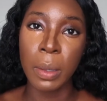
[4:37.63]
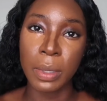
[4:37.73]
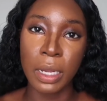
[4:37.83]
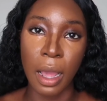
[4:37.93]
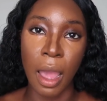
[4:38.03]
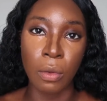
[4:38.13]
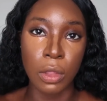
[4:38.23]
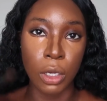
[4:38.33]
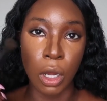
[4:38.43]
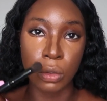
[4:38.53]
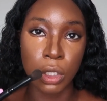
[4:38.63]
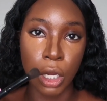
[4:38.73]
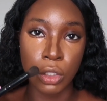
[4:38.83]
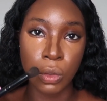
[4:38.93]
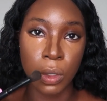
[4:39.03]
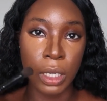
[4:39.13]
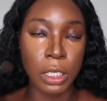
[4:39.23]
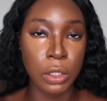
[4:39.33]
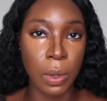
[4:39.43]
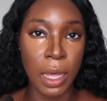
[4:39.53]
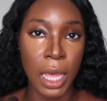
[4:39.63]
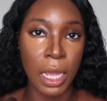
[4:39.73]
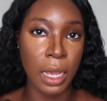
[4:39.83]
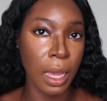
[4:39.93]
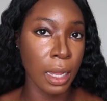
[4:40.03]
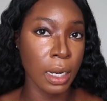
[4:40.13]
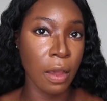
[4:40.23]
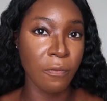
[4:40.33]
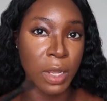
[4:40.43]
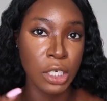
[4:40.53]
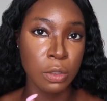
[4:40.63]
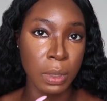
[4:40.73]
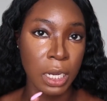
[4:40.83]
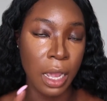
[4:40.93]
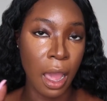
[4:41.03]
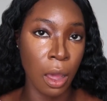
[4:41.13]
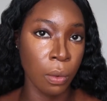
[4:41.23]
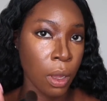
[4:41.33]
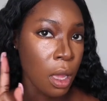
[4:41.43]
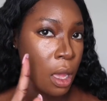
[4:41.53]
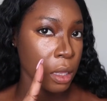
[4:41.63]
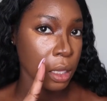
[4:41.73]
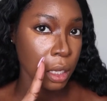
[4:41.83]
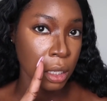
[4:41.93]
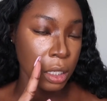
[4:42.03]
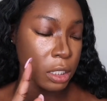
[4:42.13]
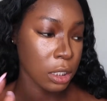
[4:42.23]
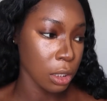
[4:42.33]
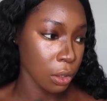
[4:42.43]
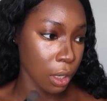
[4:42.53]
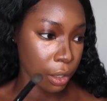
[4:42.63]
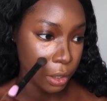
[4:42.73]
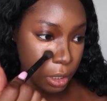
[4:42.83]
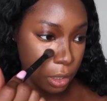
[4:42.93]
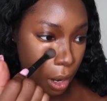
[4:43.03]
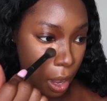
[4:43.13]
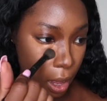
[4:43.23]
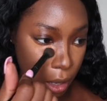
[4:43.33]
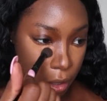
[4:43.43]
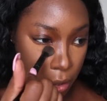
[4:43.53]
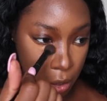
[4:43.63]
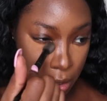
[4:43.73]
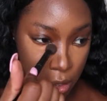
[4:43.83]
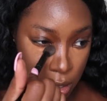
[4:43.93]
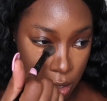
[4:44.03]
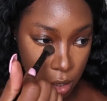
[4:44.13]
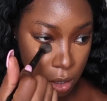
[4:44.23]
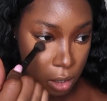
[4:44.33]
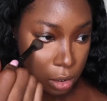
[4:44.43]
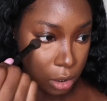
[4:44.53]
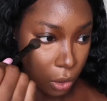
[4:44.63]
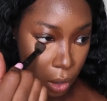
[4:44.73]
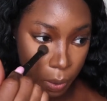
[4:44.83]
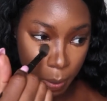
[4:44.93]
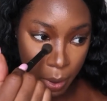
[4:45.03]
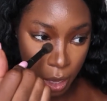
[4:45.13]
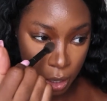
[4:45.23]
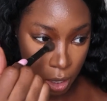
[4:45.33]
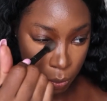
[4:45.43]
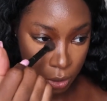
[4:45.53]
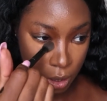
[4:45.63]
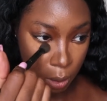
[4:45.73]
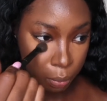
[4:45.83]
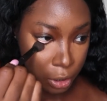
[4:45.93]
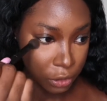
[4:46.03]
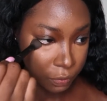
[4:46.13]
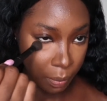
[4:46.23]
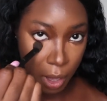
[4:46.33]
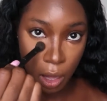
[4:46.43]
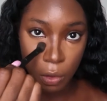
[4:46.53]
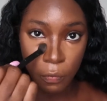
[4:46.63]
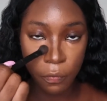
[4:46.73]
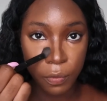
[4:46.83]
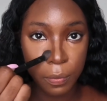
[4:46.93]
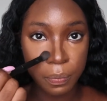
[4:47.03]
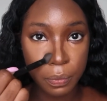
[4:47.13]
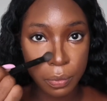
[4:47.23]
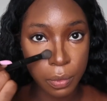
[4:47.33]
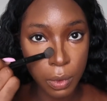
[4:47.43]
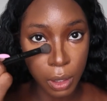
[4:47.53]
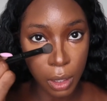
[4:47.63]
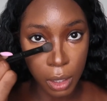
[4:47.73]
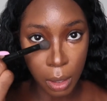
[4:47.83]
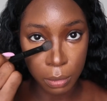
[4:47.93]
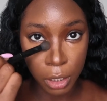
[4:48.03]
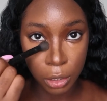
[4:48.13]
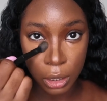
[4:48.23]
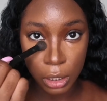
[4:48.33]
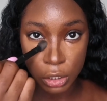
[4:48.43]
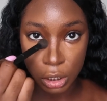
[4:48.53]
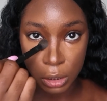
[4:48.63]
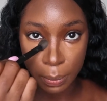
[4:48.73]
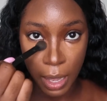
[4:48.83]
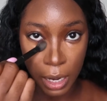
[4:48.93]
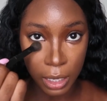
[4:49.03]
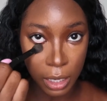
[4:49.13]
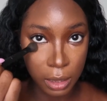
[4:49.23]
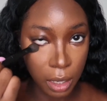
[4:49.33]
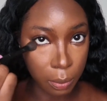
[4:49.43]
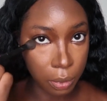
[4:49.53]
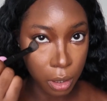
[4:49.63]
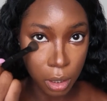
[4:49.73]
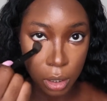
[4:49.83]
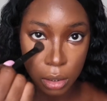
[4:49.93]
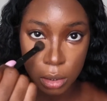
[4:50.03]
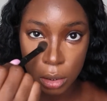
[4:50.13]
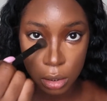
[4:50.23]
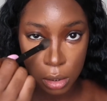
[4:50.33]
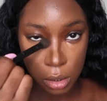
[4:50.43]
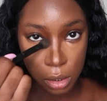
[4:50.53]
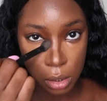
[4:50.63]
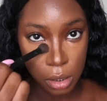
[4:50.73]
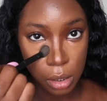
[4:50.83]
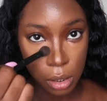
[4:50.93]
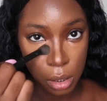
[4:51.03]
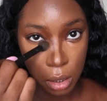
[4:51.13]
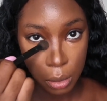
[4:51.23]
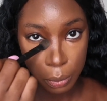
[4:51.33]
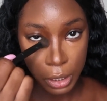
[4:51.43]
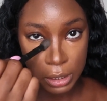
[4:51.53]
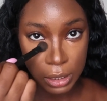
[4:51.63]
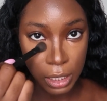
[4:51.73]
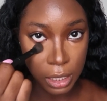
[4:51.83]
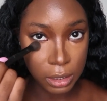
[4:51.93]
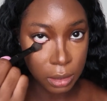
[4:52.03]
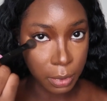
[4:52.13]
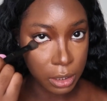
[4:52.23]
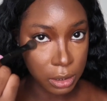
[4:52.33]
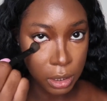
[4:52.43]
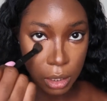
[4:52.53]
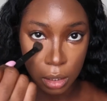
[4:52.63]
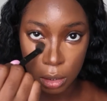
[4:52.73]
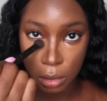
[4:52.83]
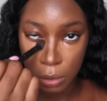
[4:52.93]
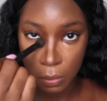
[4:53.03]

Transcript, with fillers: we blend out the nose contour, let's go ahead and finish blending out the concealer underneath our eye. So I went back in with that brush from e.l.f. and I'm literally just patting in that product, pressing it into my skin.